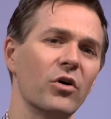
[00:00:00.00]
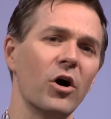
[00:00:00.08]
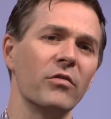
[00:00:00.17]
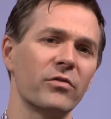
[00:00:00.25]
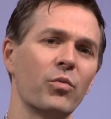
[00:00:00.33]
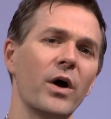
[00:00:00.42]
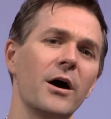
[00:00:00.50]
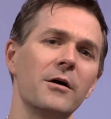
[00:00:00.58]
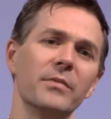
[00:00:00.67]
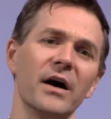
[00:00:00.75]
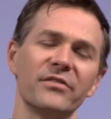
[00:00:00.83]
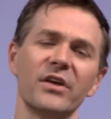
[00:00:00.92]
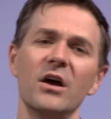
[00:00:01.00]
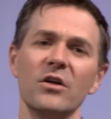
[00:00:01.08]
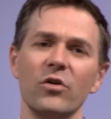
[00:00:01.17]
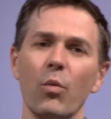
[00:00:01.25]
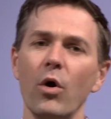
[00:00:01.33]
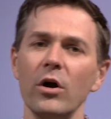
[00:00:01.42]
to overwhelm us,
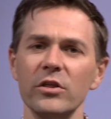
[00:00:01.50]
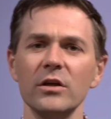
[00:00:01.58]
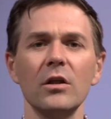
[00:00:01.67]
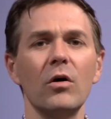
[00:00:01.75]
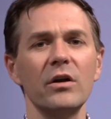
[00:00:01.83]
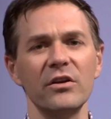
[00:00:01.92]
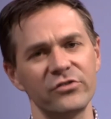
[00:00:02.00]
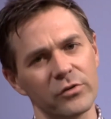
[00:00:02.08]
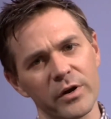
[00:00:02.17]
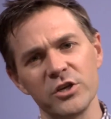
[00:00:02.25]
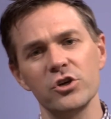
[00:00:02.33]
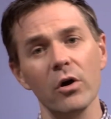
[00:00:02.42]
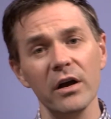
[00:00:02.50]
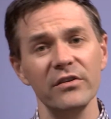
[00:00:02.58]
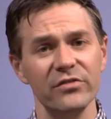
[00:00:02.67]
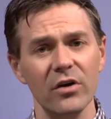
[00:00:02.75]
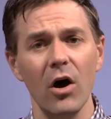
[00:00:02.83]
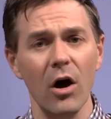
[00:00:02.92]
the word of the Lord is to
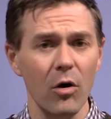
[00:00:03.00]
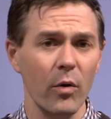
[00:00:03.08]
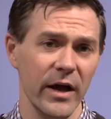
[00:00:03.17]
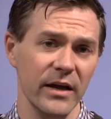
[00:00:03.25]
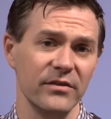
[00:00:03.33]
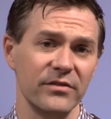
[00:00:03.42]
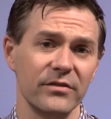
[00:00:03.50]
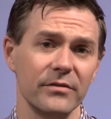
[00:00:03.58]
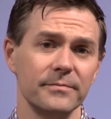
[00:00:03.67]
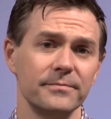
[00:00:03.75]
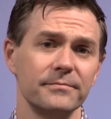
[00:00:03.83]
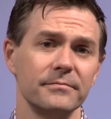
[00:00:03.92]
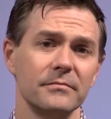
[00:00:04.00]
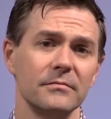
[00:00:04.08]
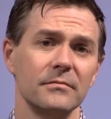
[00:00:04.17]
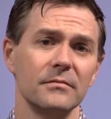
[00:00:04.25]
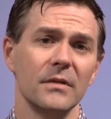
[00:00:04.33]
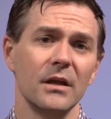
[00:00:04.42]
rejoice always.
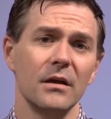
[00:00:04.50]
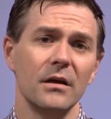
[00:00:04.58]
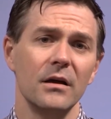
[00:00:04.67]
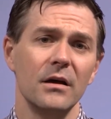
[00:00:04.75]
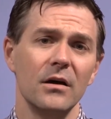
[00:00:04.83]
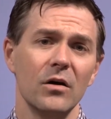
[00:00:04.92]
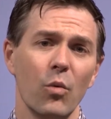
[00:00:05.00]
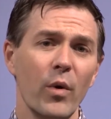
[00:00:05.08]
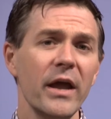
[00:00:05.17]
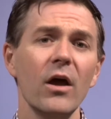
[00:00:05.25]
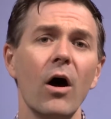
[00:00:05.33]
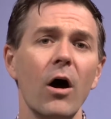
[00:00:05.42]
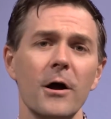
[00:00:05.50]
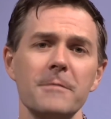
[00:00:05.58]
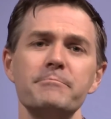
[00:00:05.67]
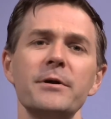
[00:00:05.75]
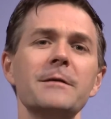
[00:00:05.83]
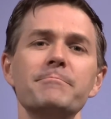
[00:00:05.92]
We are a
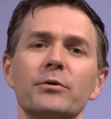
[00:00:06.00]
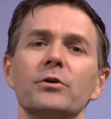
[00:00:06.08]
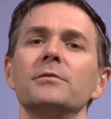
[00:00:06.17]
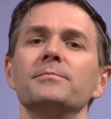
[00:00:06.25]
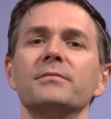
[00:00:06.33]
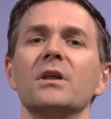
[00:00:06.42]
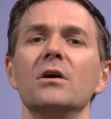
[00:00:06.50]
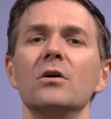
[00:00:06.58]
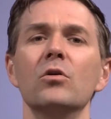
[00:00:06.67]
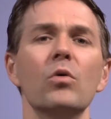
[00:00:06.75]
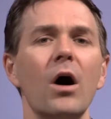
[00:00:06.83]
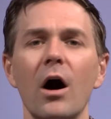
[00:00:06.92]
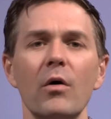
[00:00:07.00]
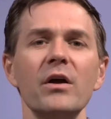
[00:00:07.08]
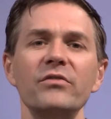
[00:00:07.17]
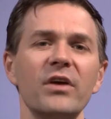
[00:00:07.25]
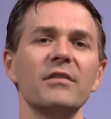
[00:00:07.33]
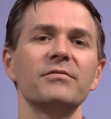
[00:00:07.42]
people who
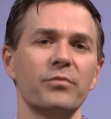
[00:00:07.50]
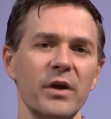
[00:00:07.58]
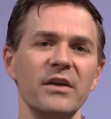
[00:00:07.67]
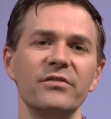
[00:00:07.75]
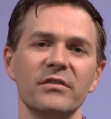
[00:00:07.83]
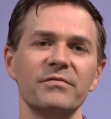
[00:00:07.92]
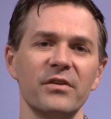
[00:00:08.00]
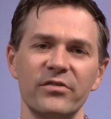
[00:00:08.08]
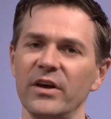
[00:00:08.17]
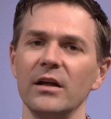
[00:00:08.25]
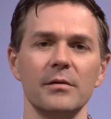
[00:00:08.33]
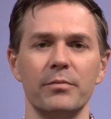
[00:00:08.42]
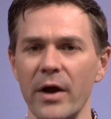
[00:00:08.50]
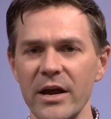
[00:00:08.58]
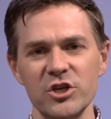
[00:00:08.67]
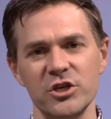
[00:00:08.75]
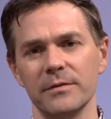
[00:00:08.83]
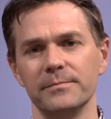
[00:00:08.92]
always have reason for
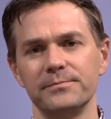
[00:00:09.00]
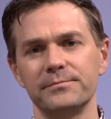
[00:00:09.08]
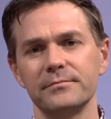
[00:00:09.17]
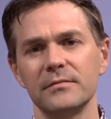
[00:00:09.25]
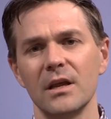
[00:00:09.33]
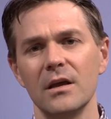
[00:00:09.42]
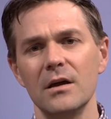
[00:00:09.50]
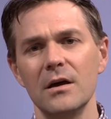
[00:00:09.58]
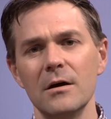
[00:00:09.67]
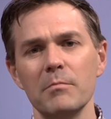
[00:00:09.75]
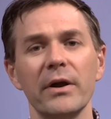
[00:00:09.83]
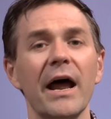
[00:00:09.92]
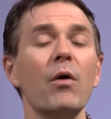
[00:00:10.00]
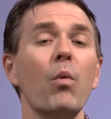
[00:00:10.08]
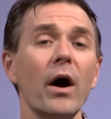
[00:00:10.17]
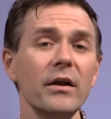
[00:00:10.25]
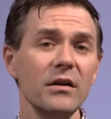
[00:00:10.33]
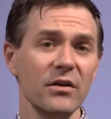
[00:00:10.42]
celebration. But I
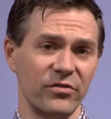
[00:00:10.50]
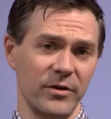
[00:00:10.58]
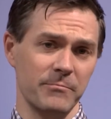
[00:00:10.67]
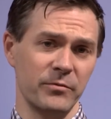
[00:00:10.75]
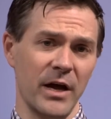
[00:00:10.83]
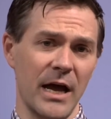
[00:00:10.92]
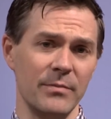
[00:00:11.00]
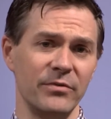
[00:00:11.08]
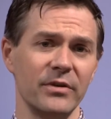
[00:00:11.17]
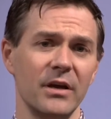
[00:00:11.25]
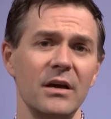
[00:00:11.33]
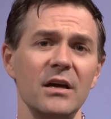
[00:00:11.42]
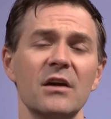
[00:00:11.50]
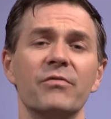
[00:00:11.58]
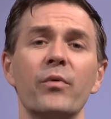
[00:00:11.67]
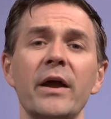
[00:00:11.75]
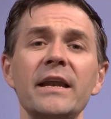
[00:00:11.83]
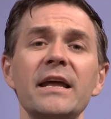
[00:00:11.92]
wonder sometimes if
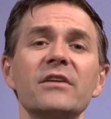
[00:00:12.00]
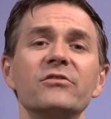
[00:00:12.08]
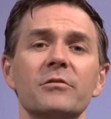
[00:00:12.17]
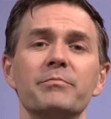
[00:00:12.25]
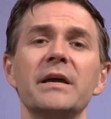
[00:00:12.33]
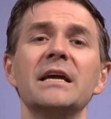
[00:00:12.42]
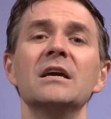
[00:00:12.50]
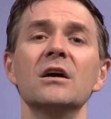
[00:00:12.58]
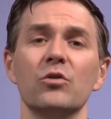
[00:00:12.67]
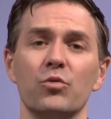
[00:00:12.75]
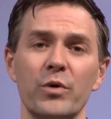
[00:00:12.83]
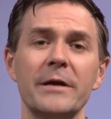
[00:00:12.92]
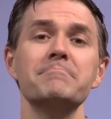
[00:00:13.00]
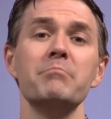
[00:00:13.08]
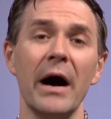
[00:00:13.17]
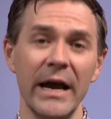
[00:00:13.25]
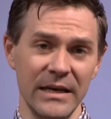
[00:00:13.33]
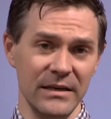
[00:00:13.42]
we need to be
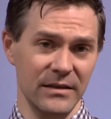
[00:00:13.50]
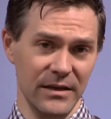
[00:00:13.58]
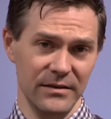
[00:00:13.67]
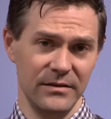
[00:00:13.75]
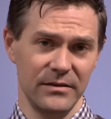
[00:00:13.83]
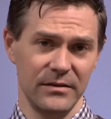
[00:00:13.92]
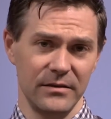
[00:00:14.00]
reminded